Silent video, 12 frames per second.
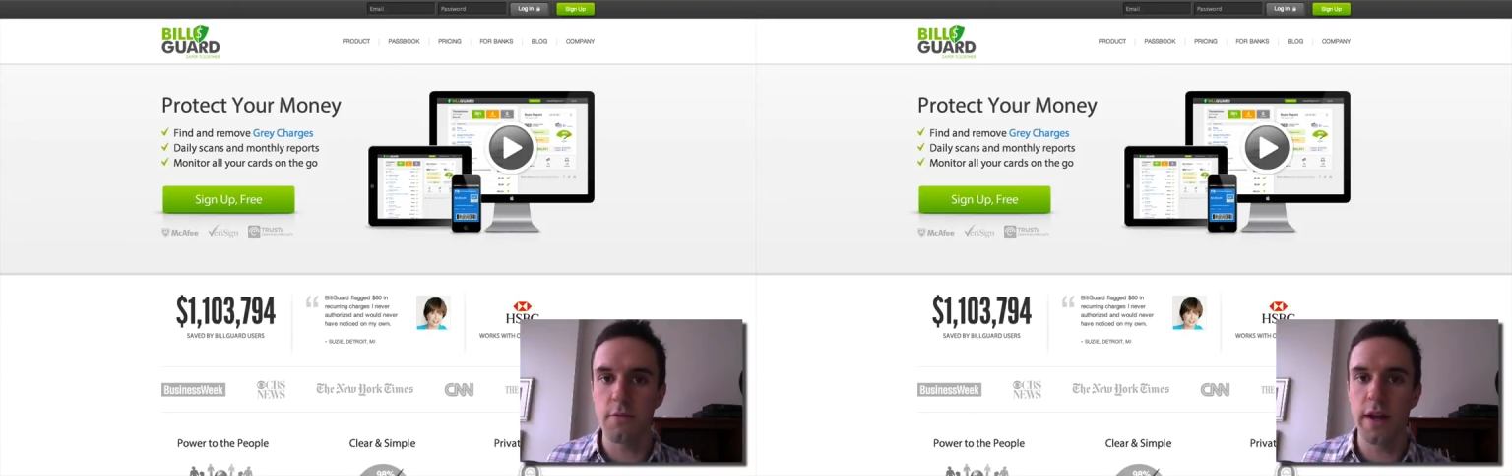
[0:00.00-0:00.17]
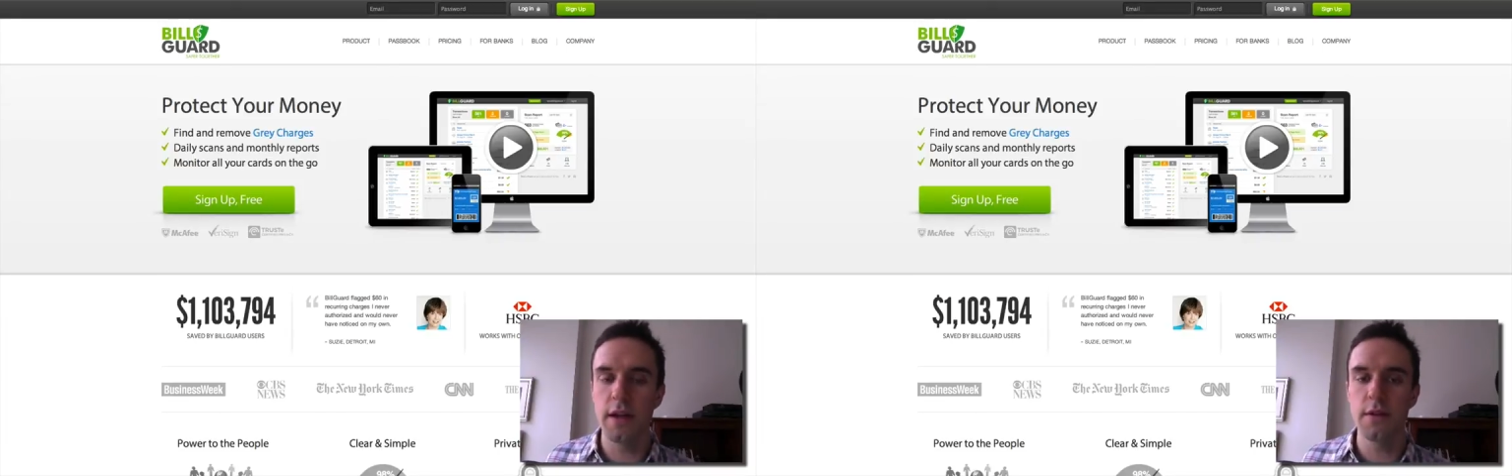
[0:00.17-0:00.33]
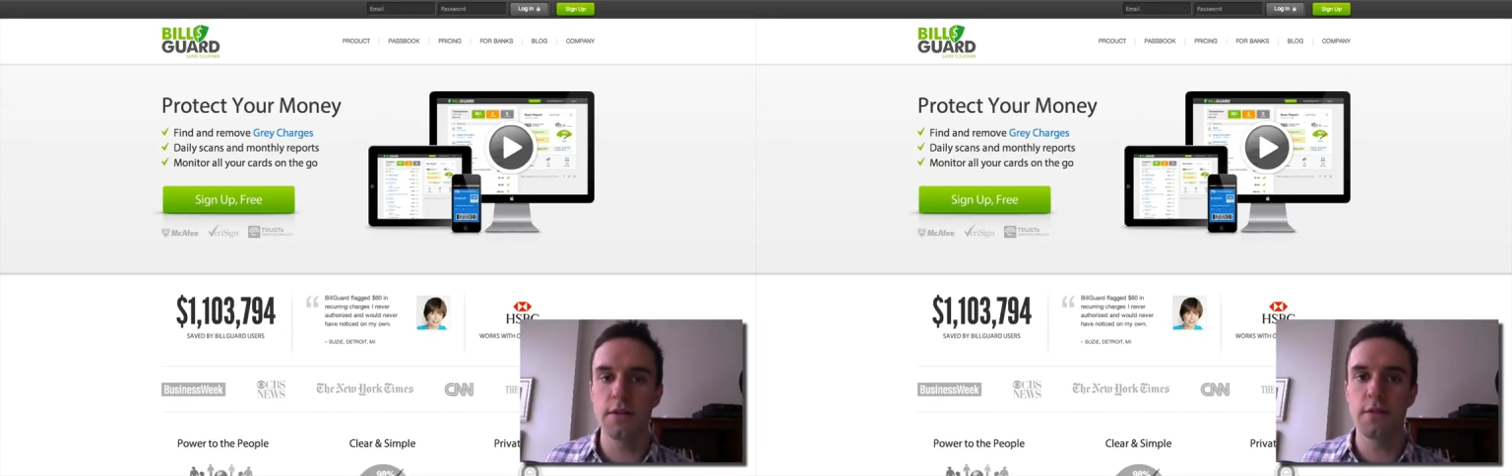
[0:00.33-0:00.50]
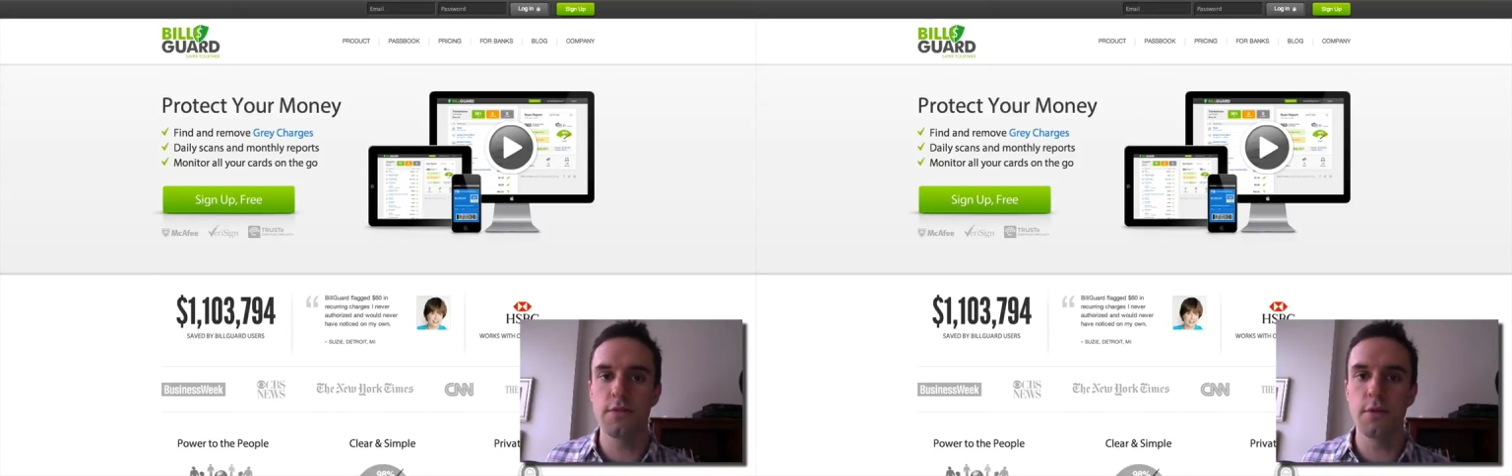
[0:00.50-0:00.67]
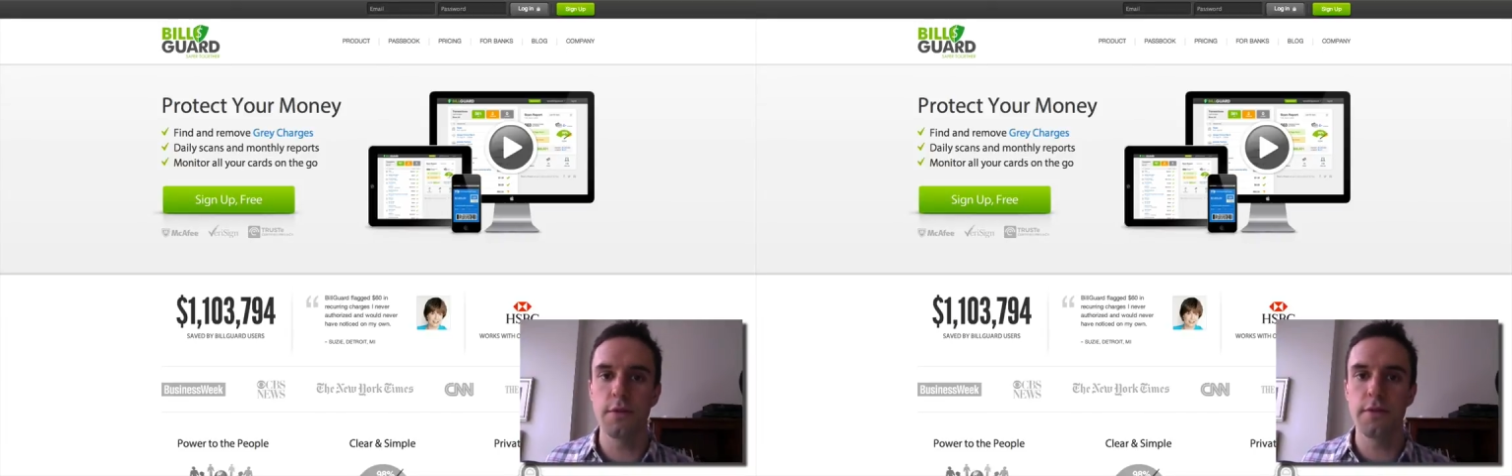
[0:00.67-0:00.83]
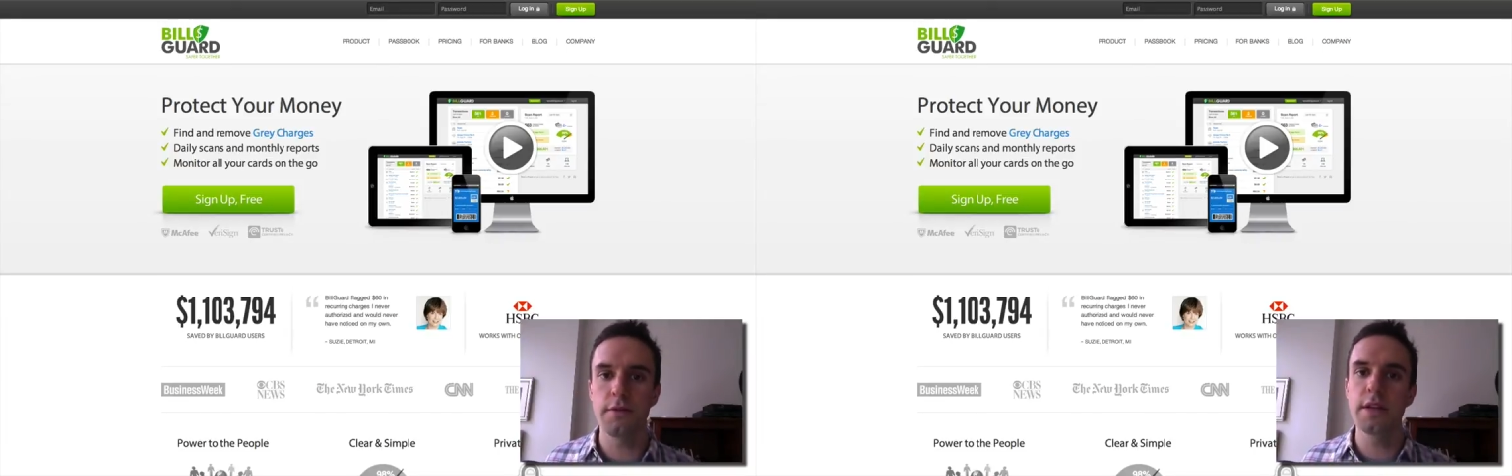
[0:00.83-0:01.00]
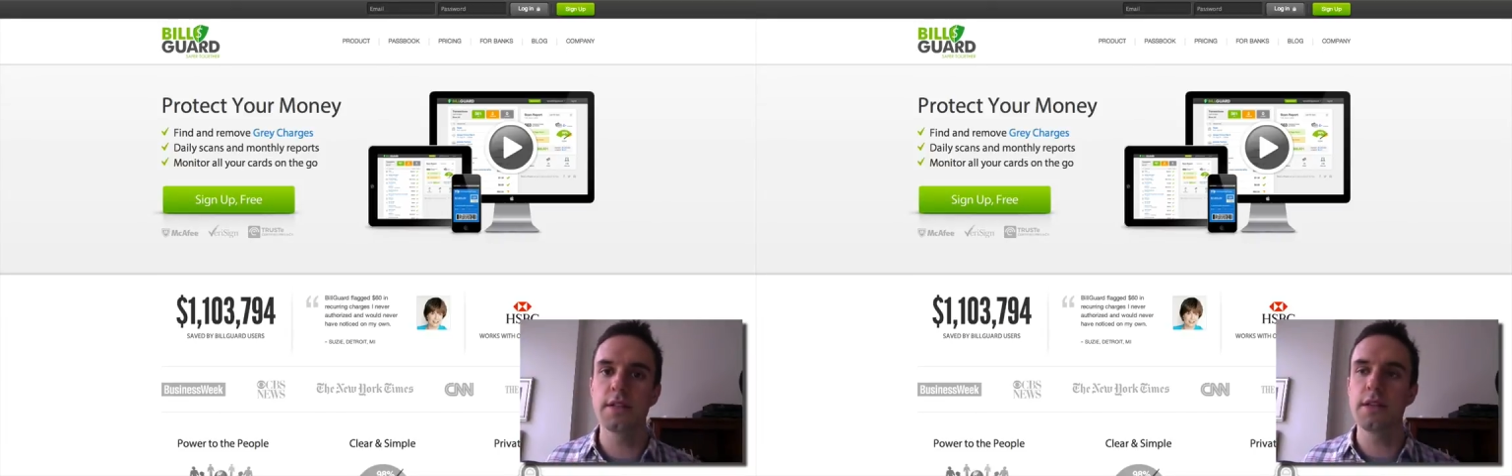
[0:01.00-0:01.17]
way to use the rule of 3s,